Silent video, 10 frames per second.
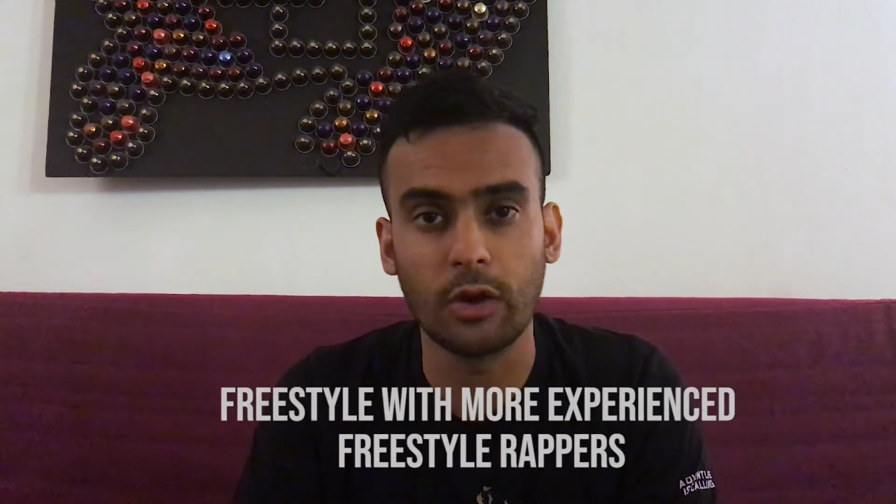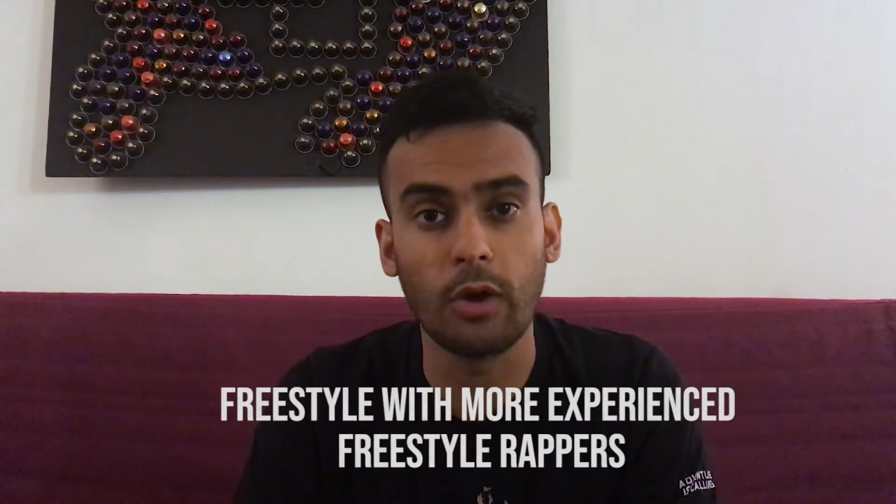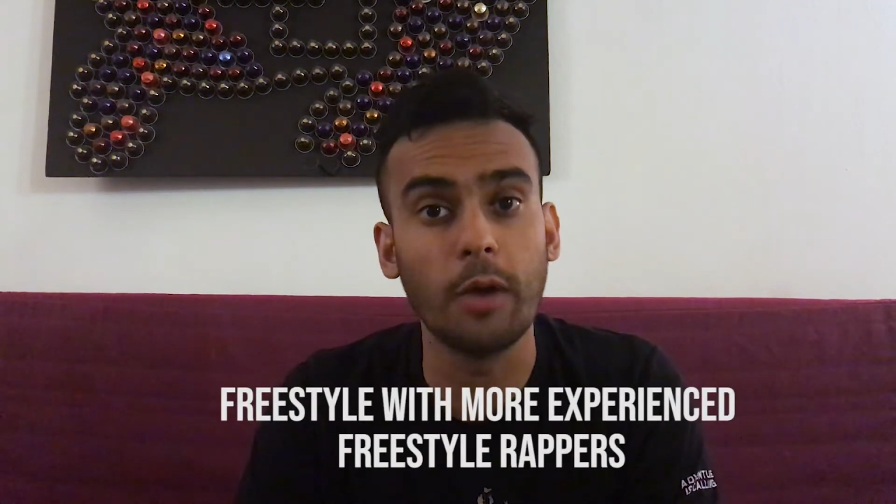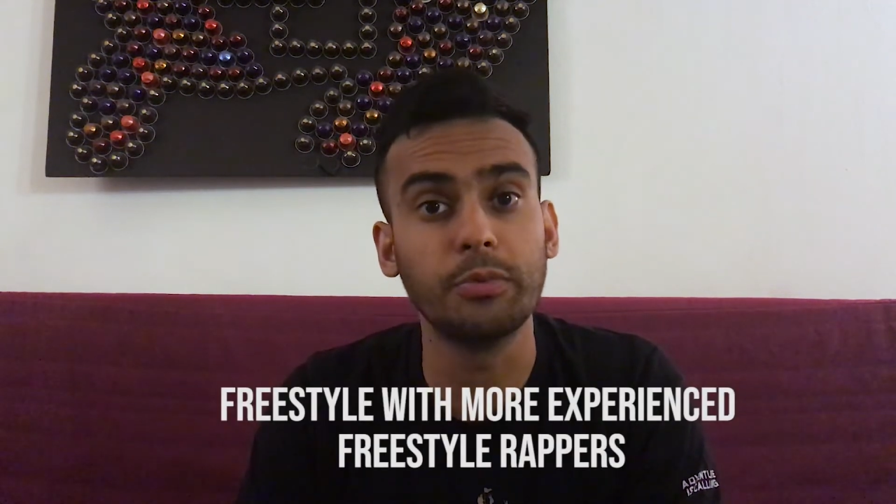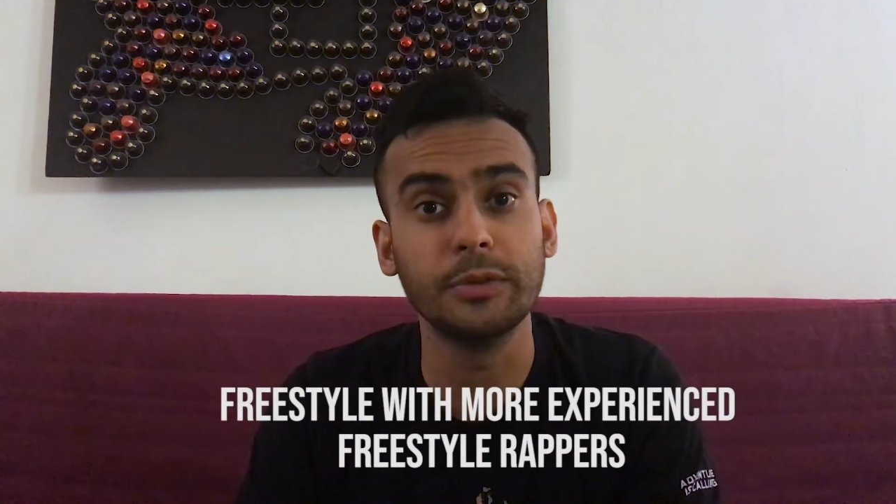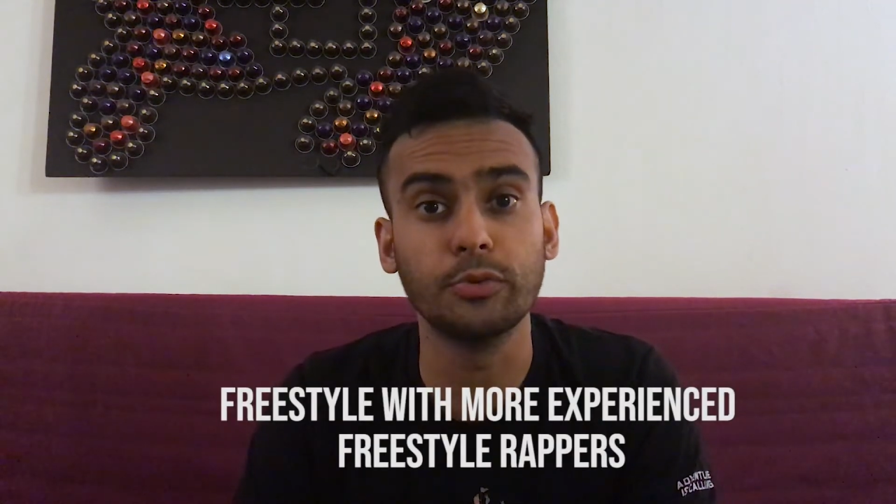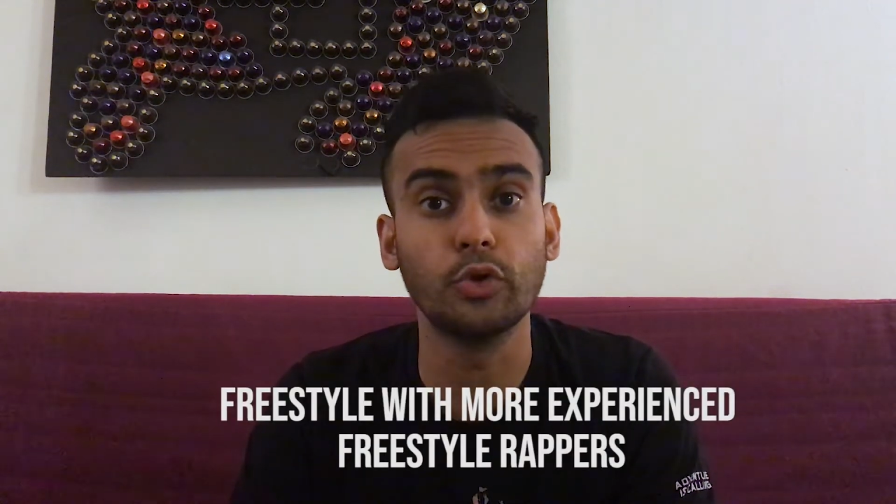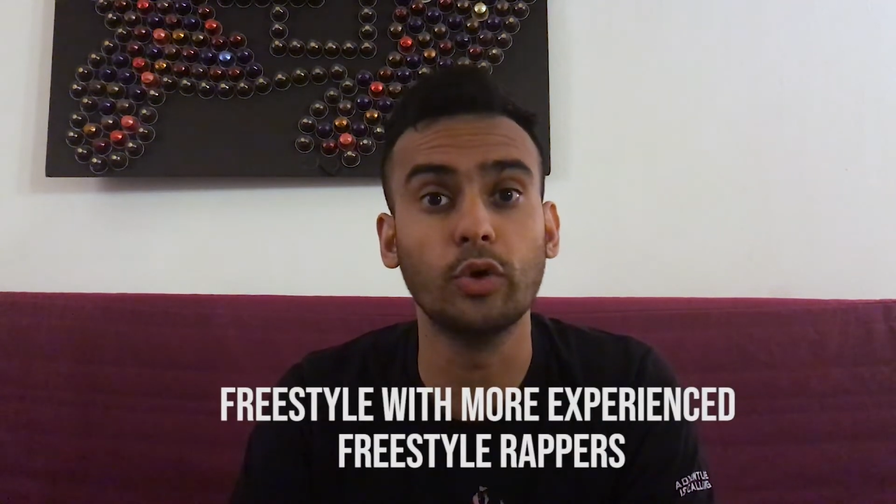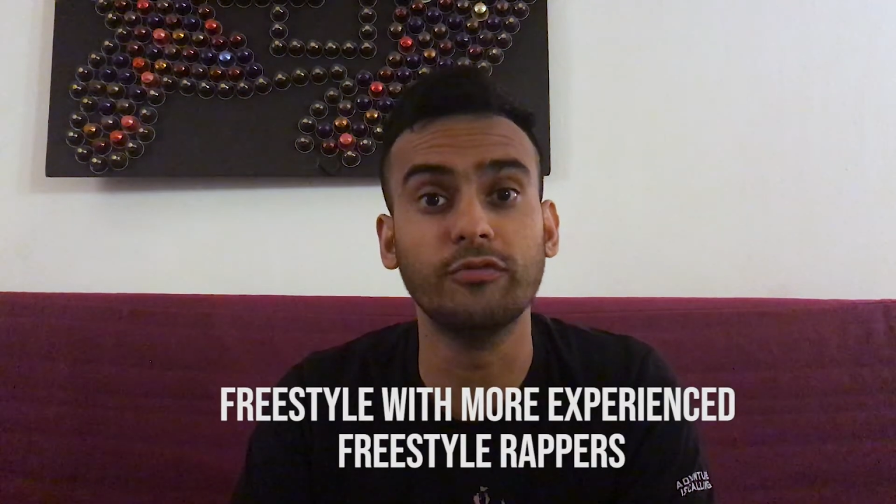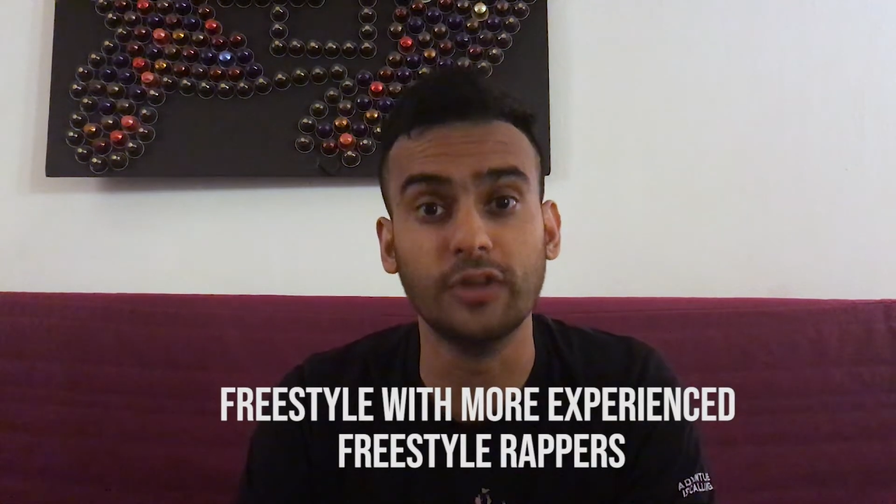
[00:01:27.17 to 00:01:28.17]
around people
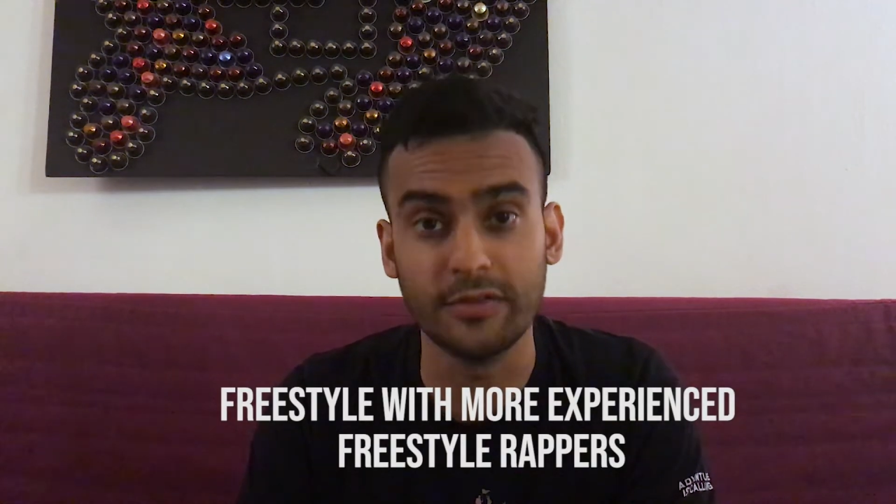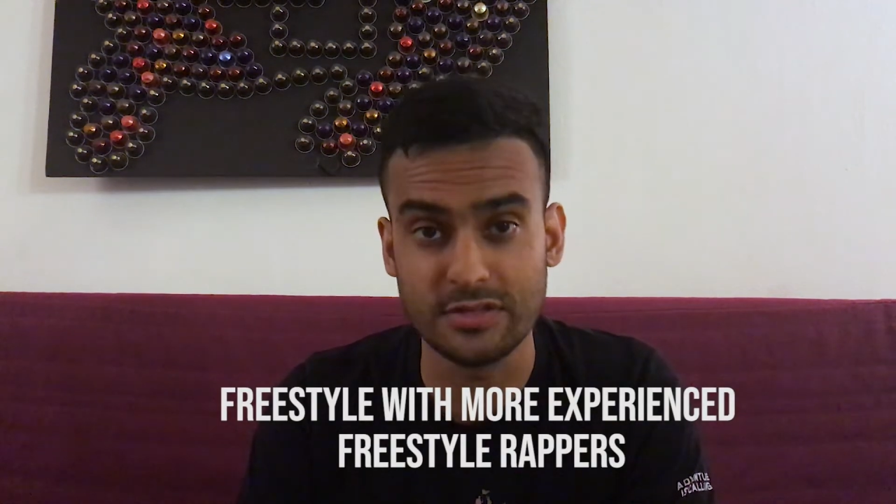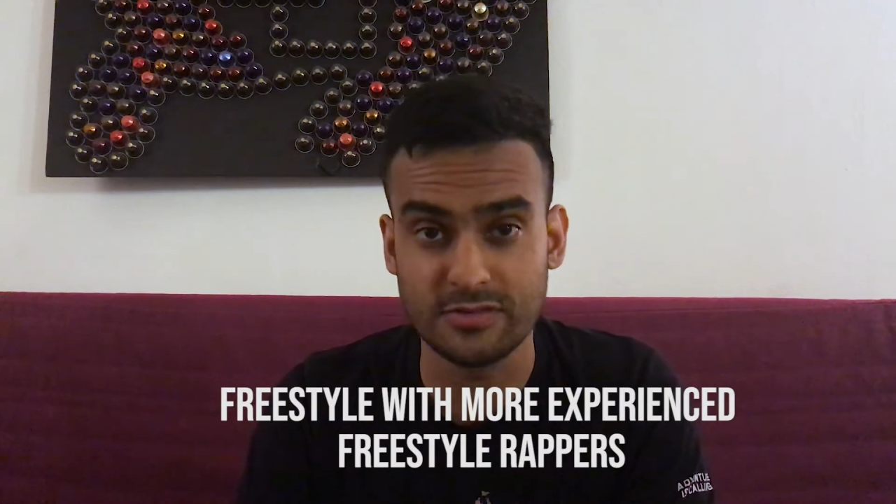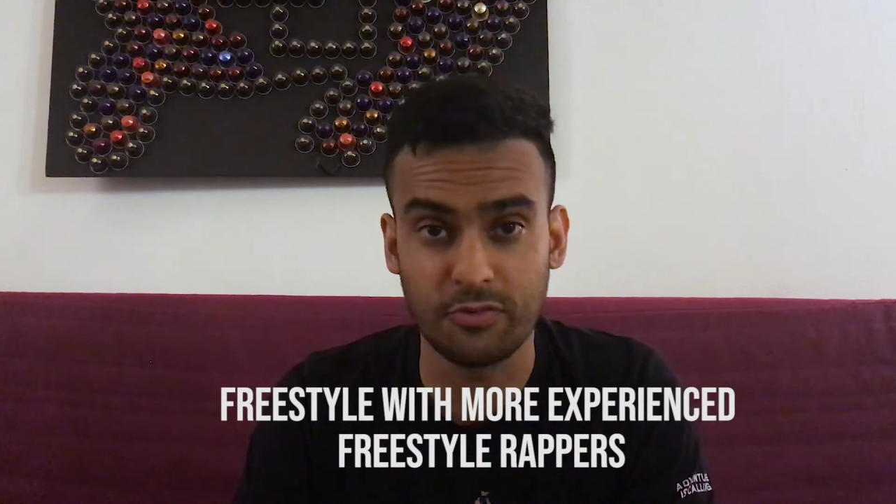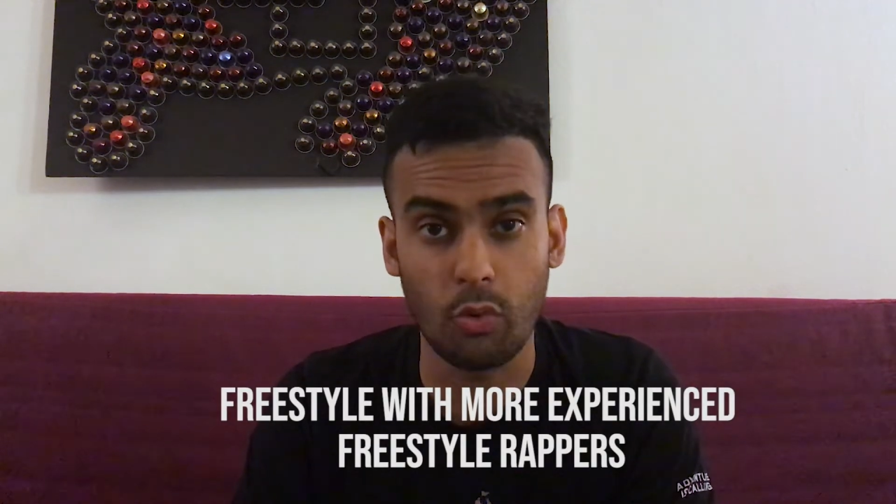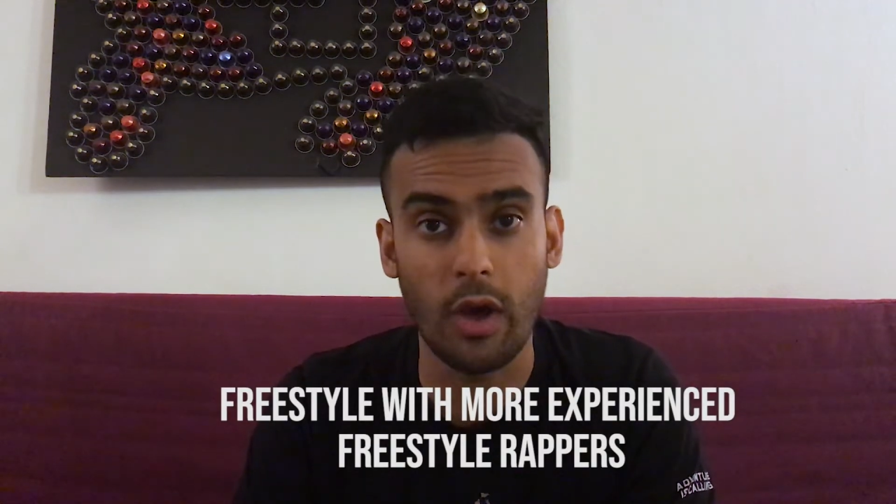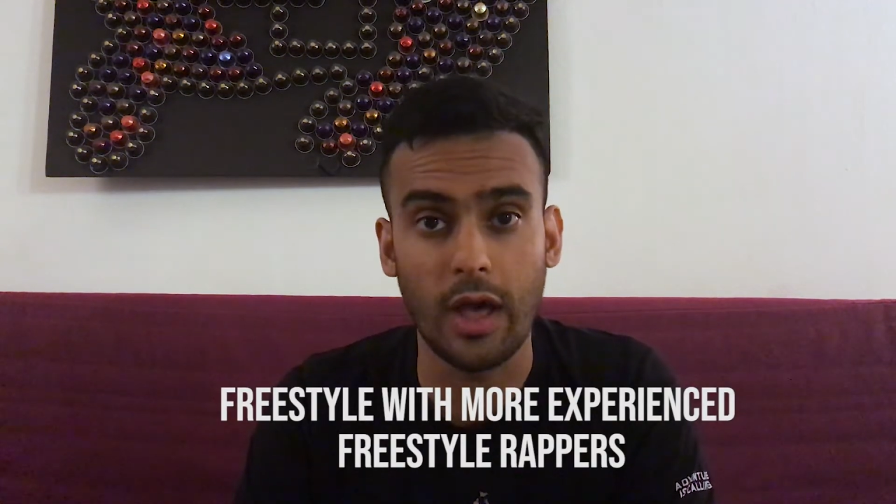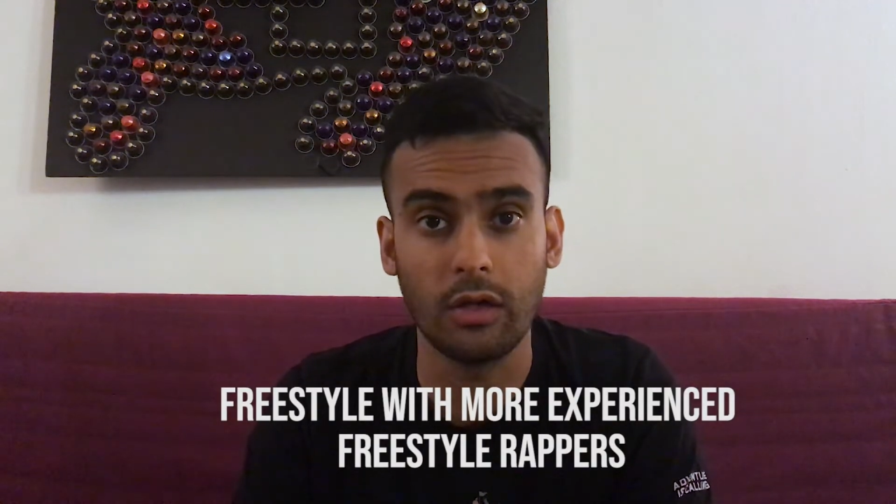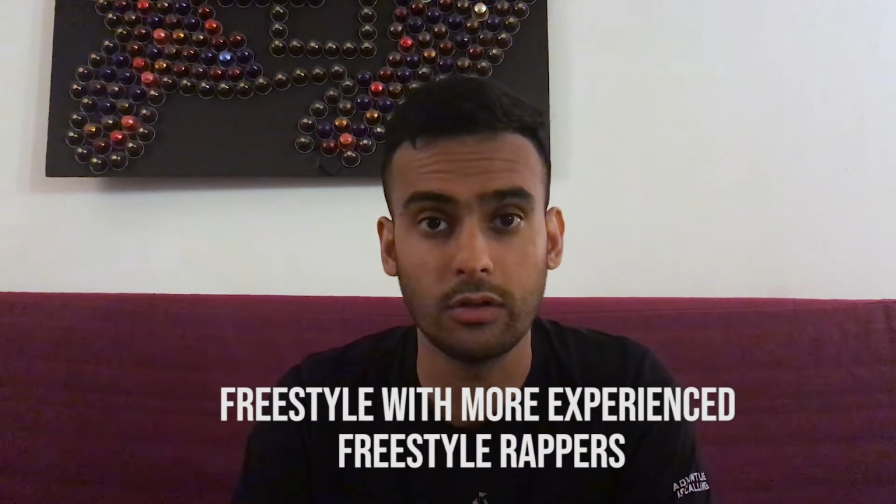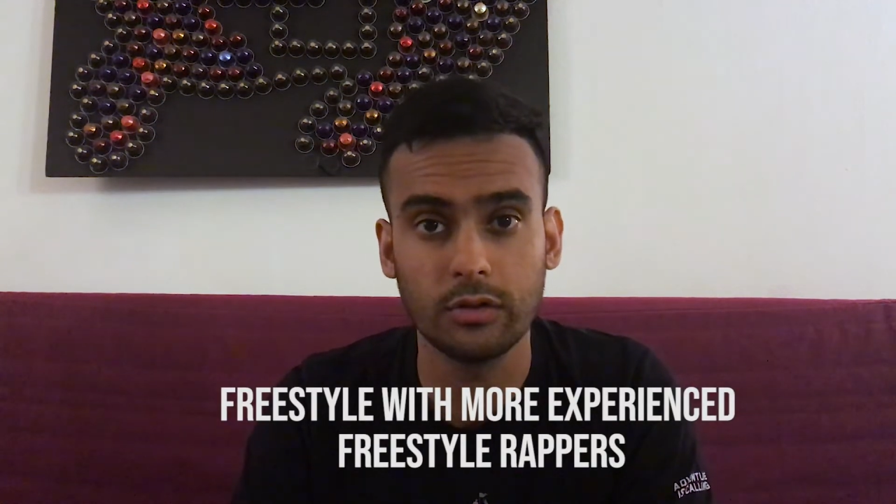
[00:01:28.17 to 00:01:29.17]
who have done this for a
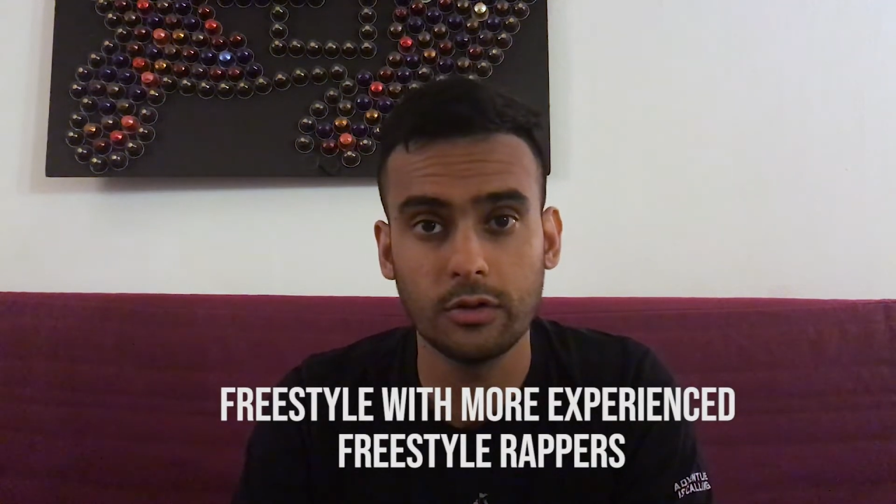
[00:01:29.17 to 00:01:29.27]
while.